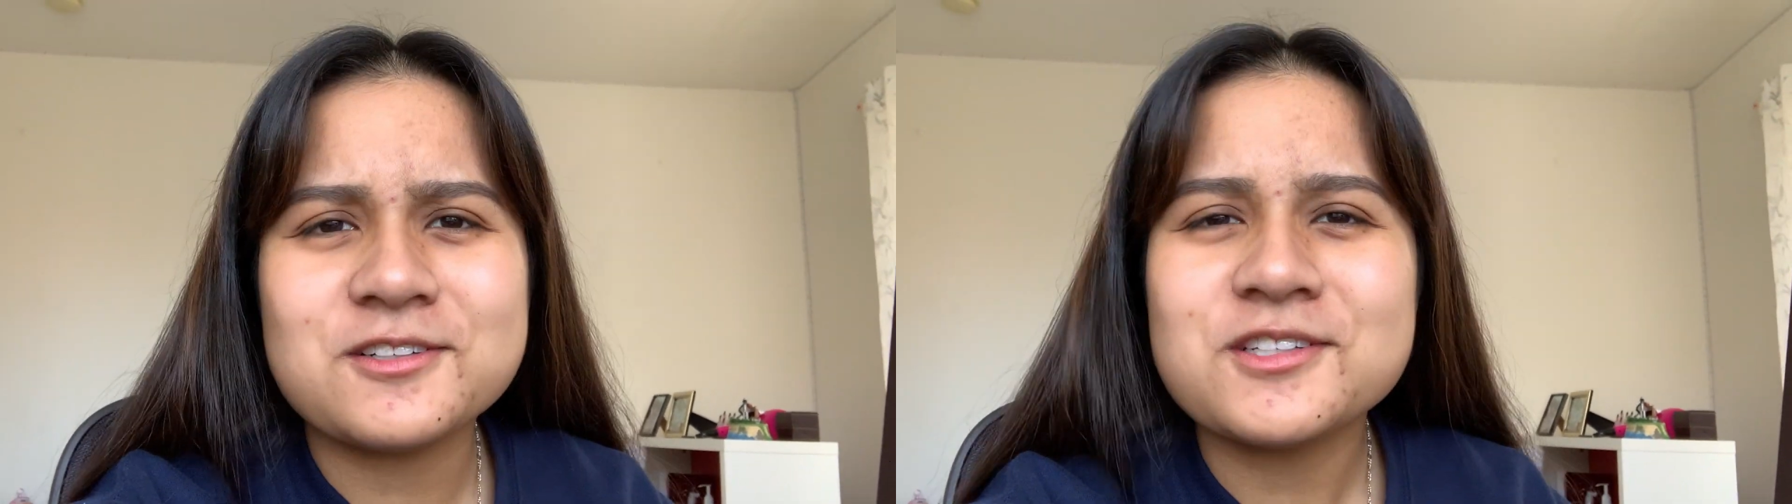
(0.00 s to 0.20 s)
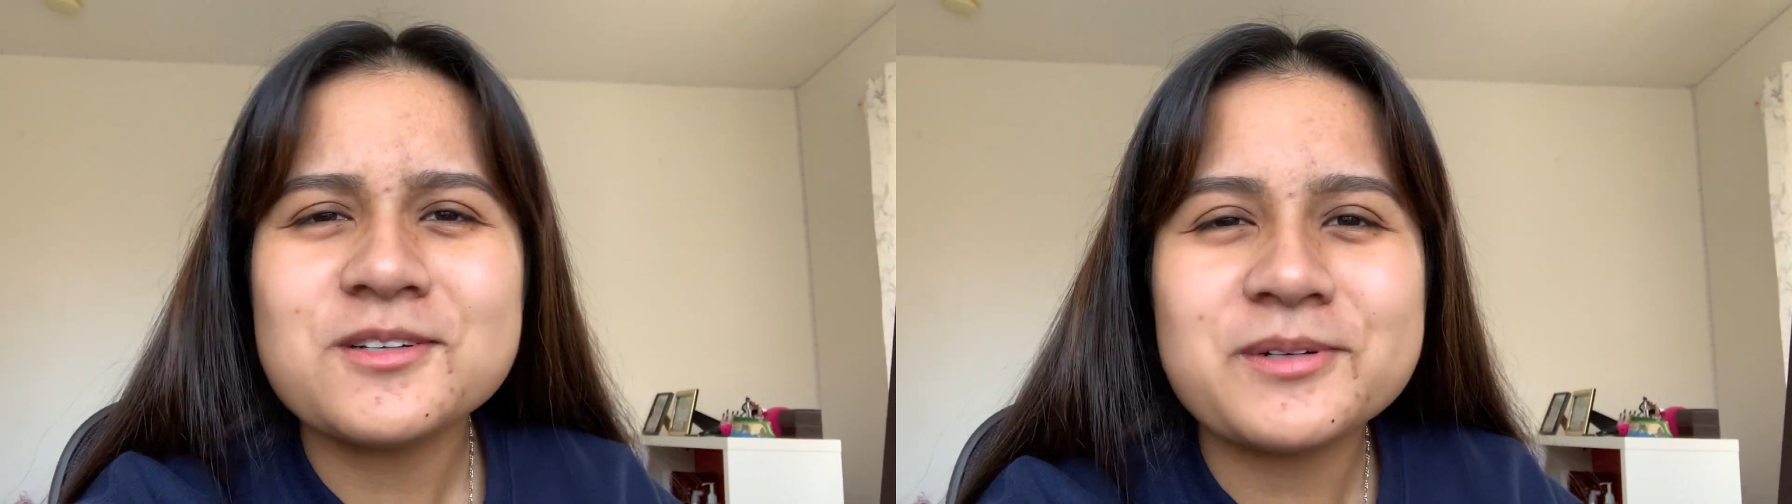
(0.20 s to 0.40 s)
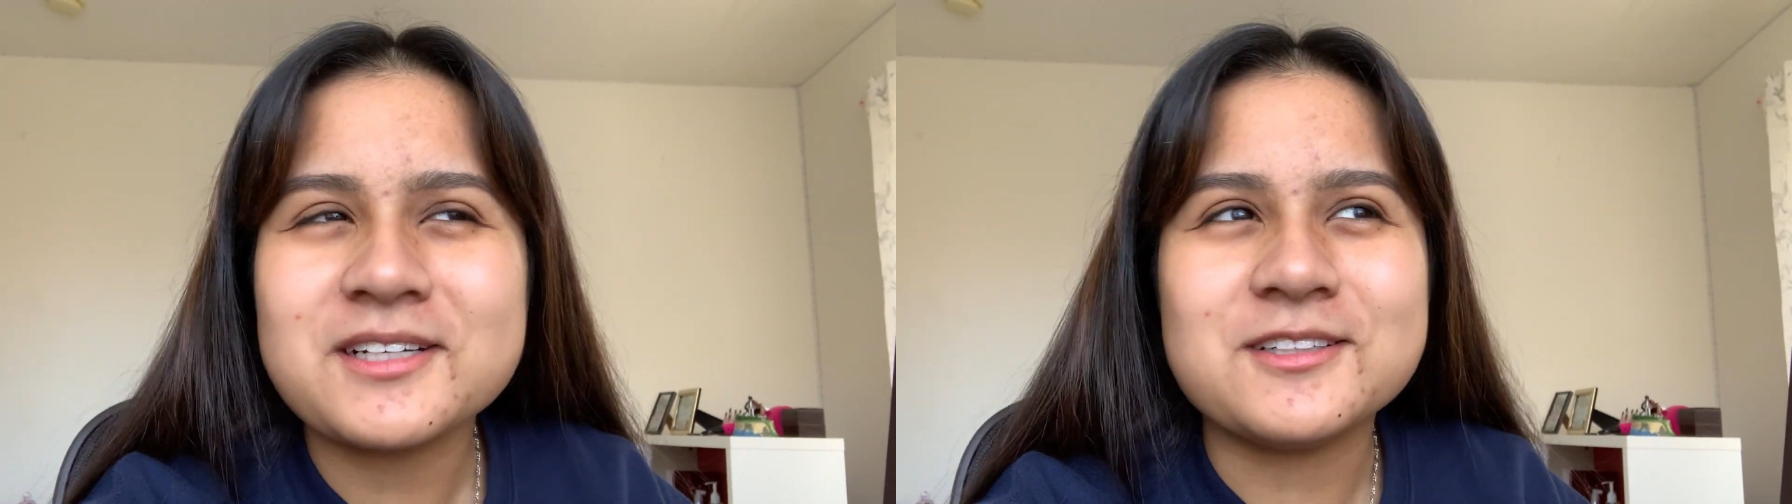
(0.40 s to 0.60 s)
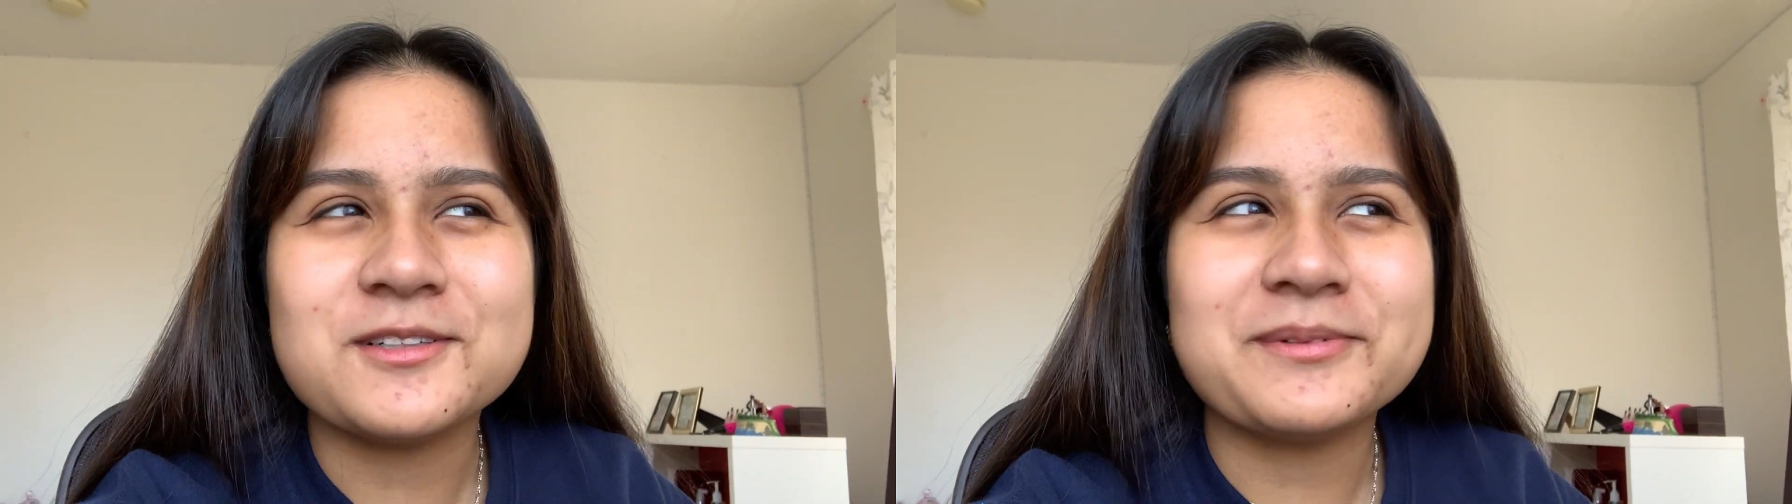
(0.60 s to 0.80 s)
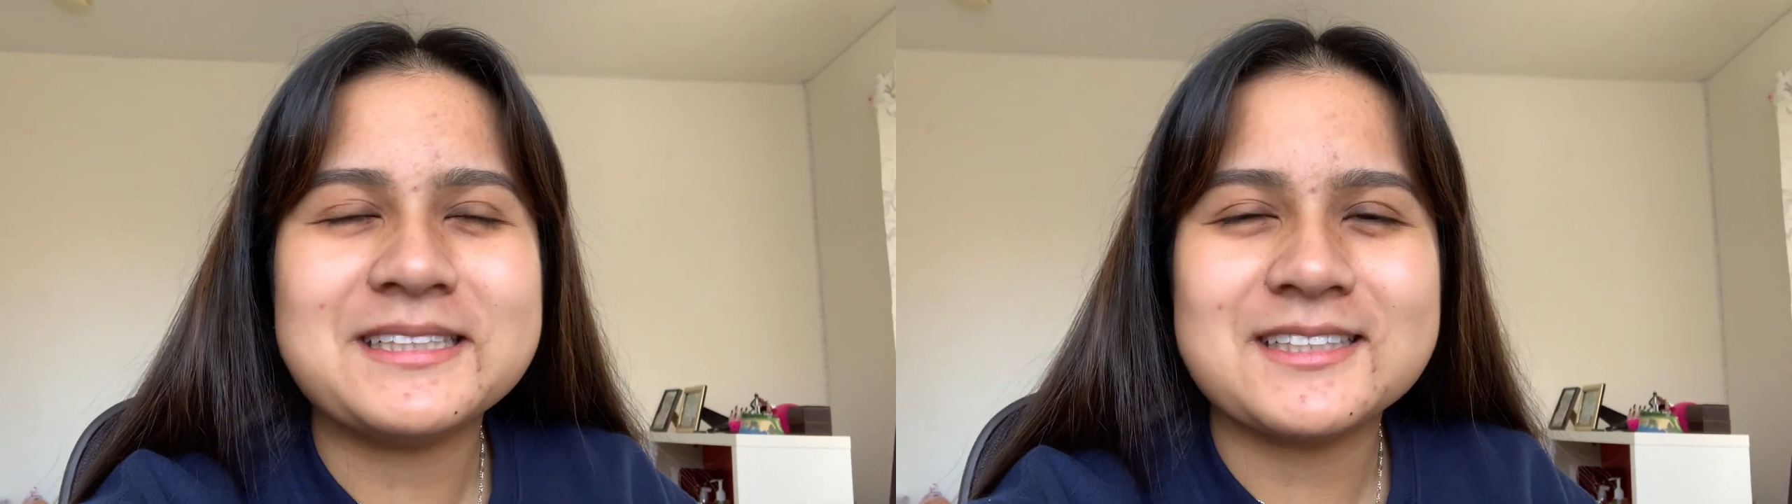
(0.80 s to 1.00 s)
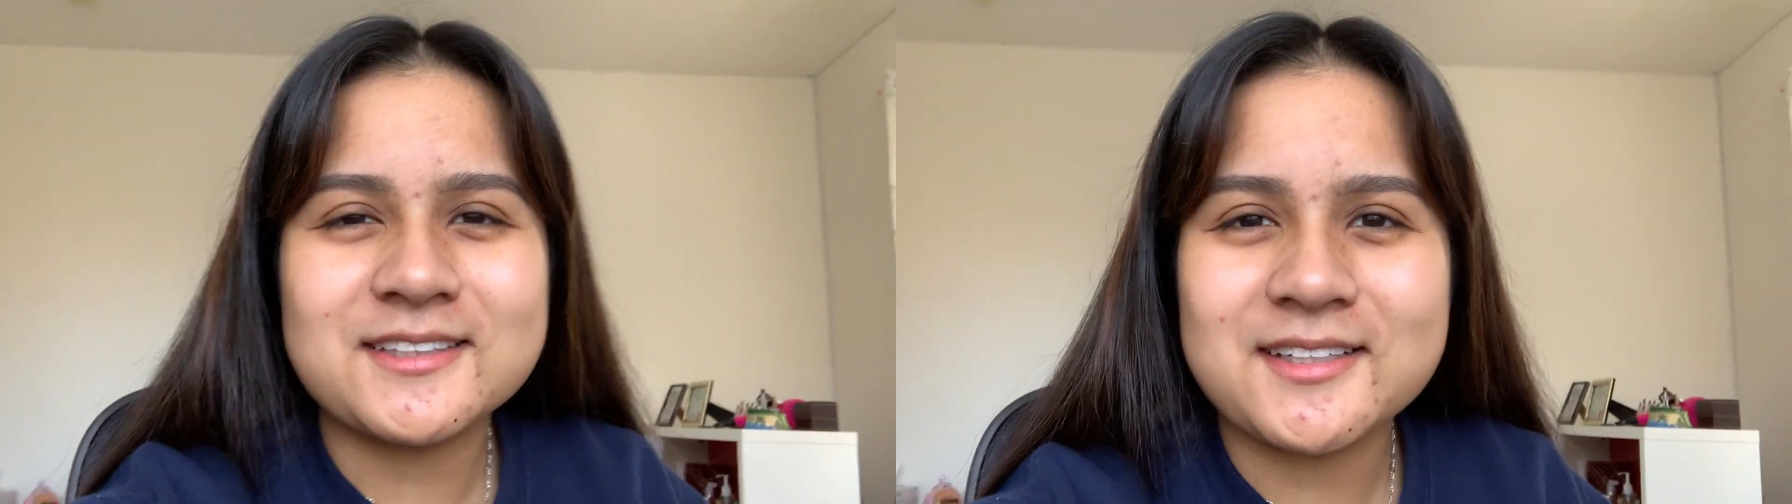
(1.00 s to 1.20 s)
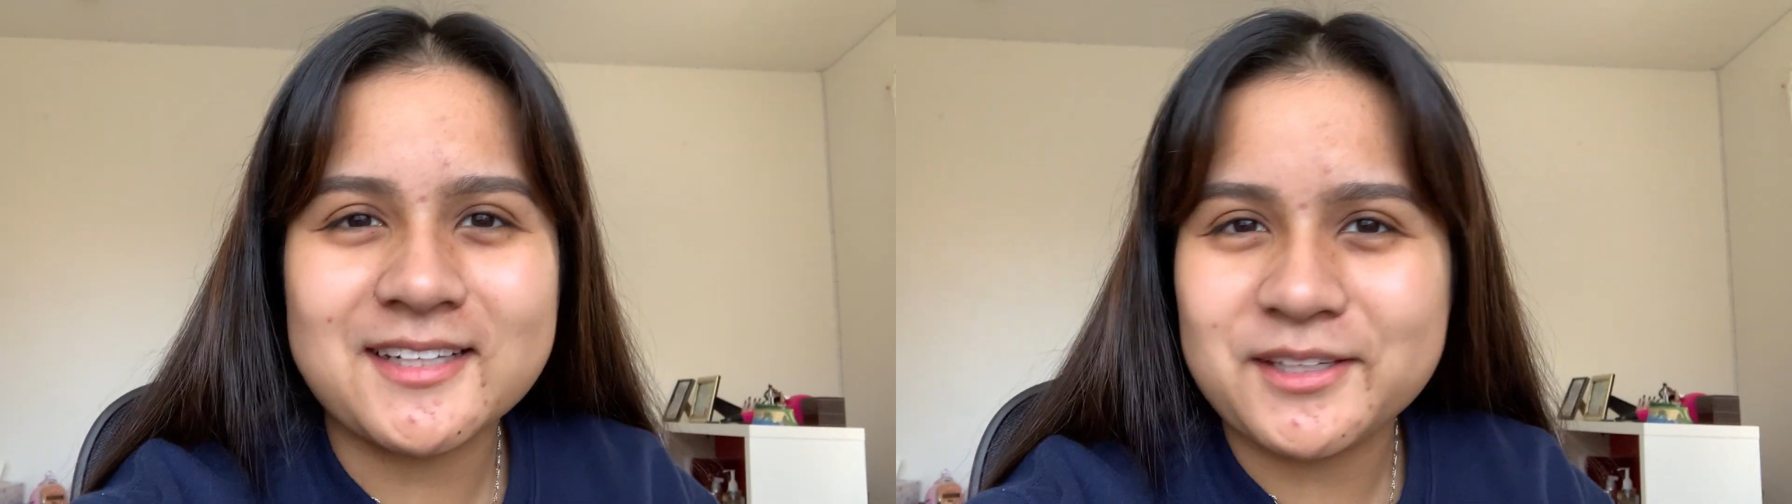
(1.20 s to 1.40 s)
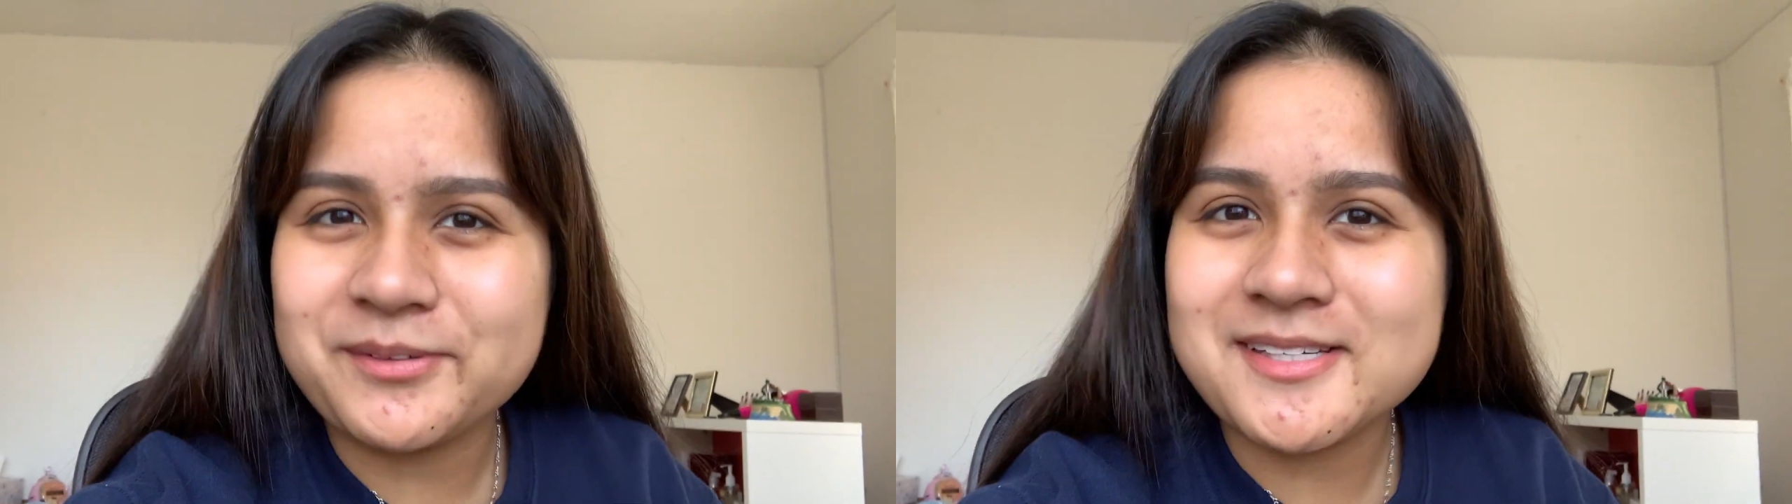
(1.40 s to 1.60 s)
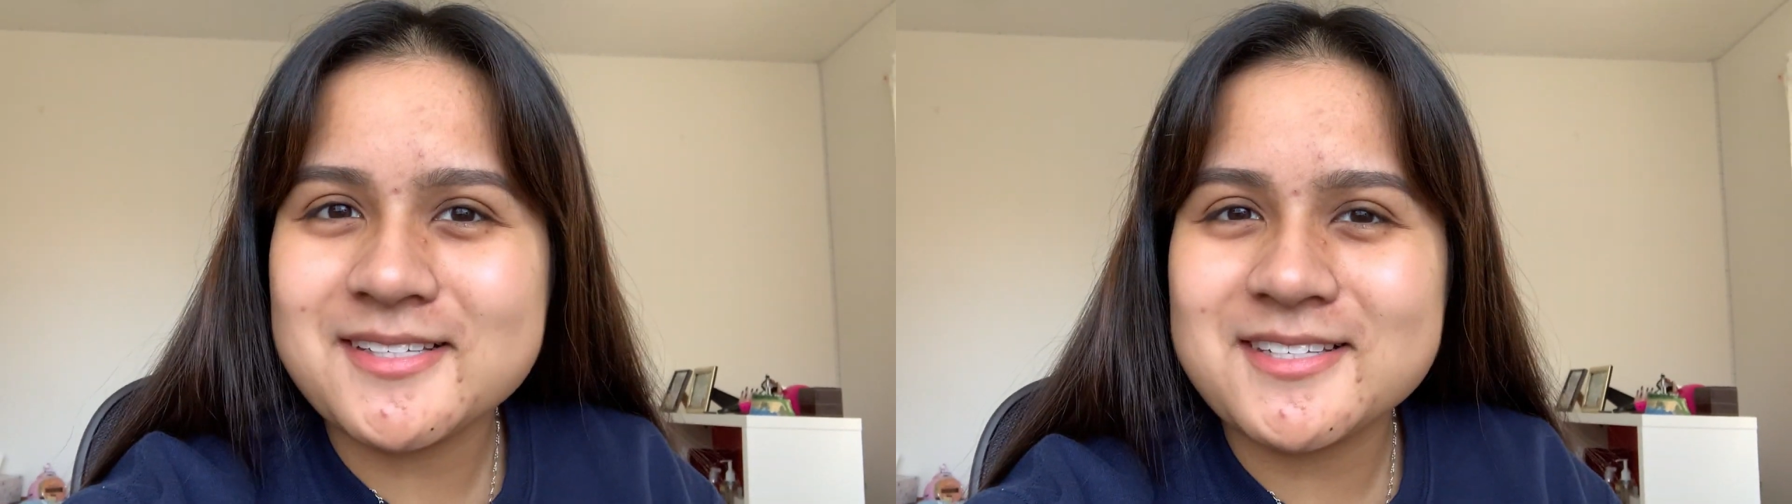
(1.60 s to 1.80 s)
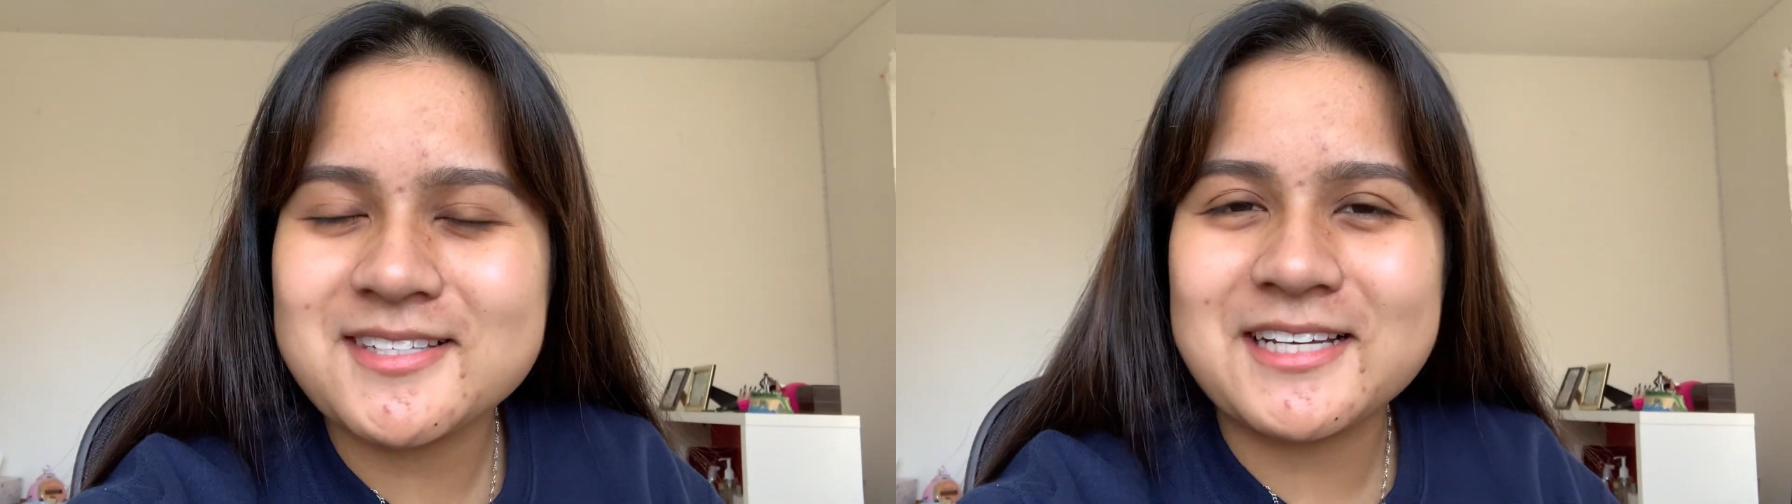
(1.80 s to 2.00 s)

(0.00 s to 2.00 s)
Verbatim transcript: usually what I do on my TikTok anyways.